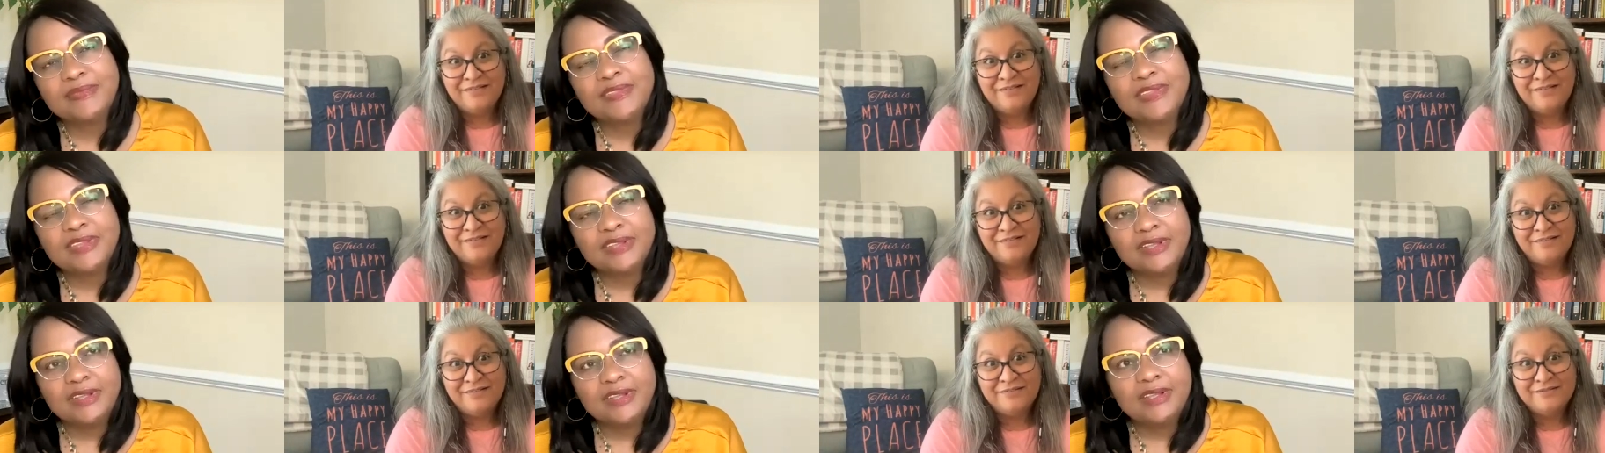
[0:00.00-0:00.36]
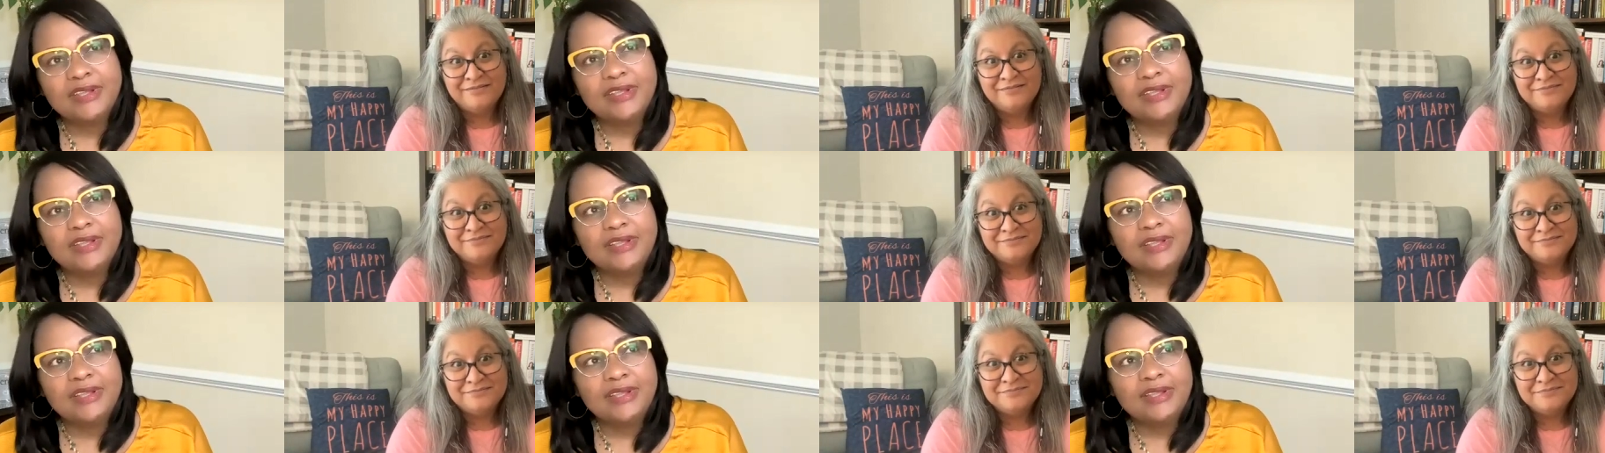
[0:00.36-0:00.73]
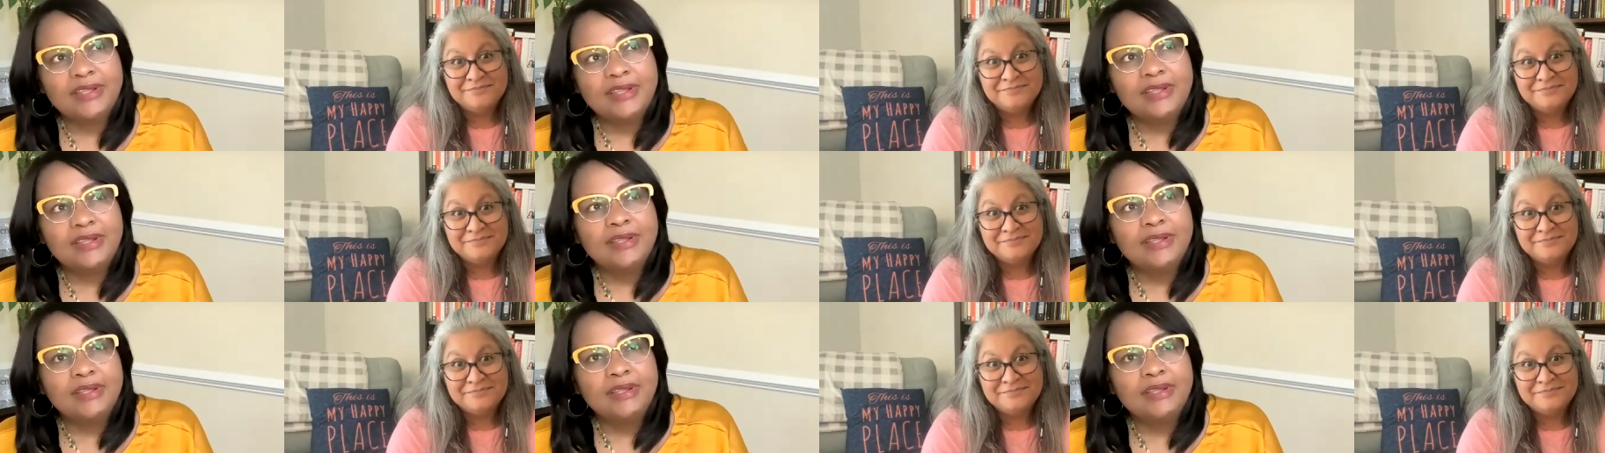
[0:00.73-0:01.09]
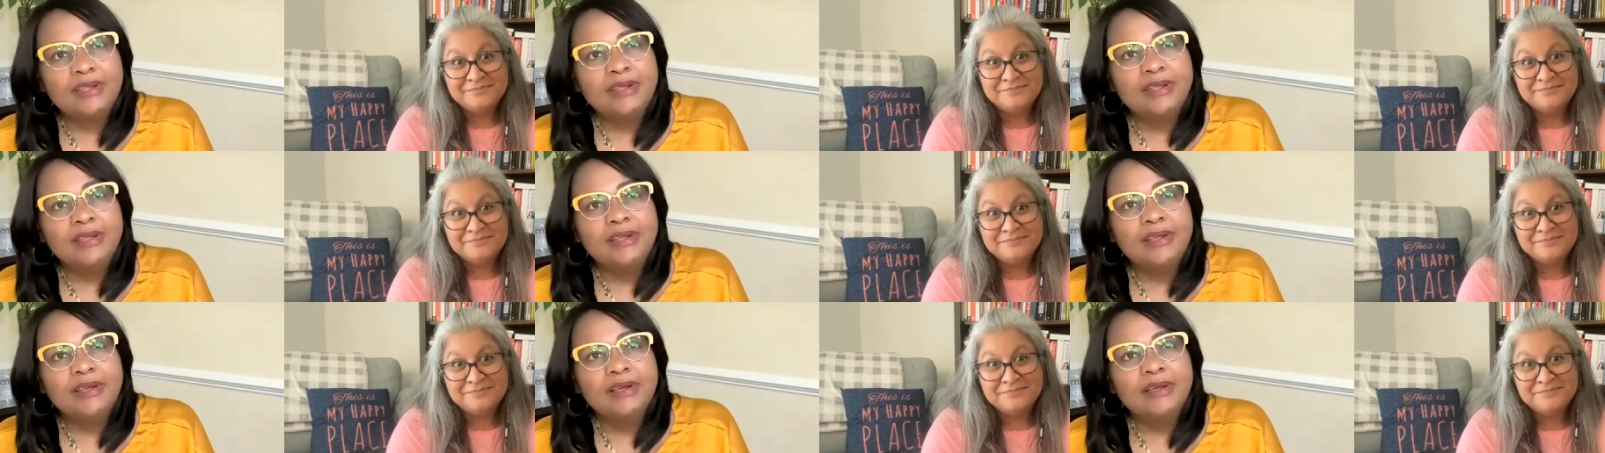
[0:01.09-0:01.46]

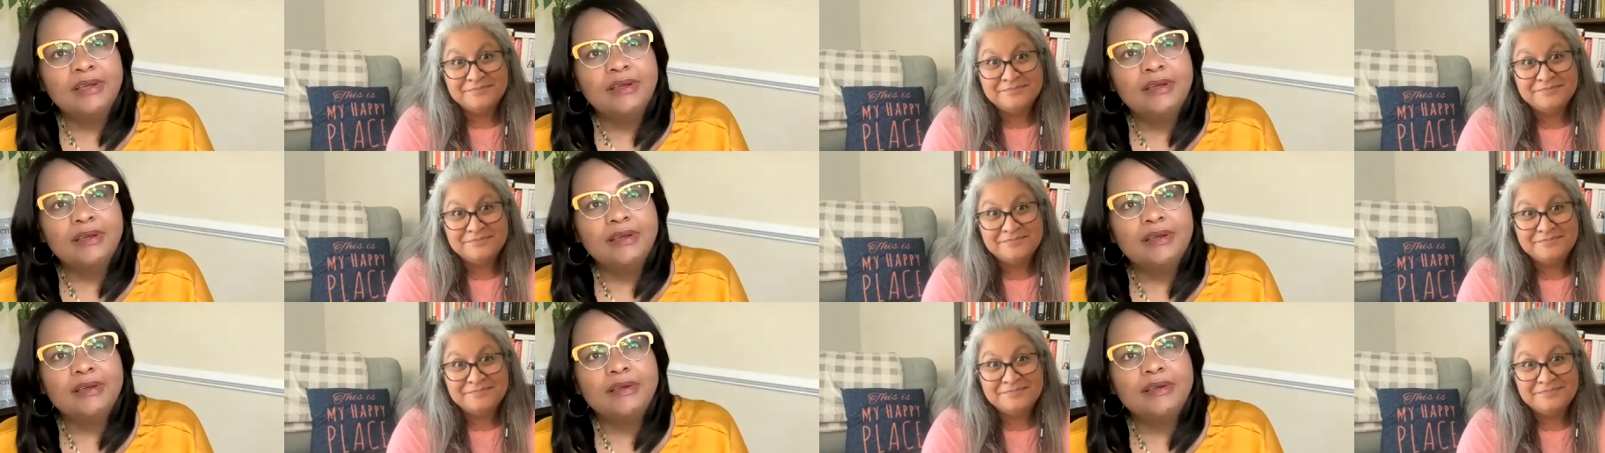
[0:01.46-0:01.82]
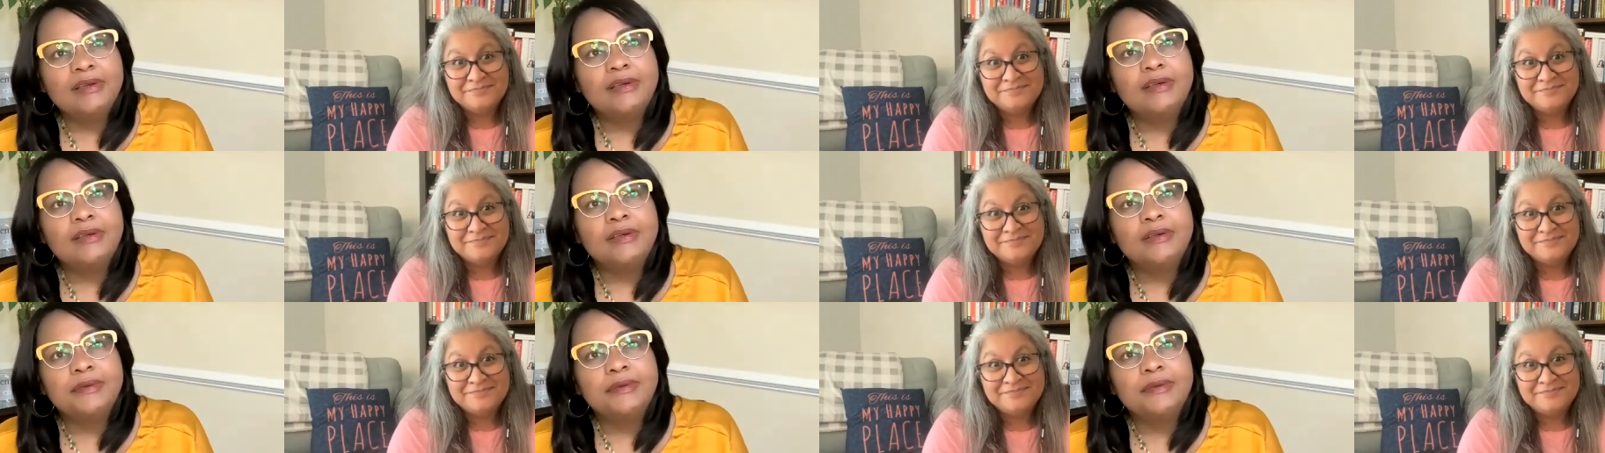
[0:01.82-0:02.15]
(silence)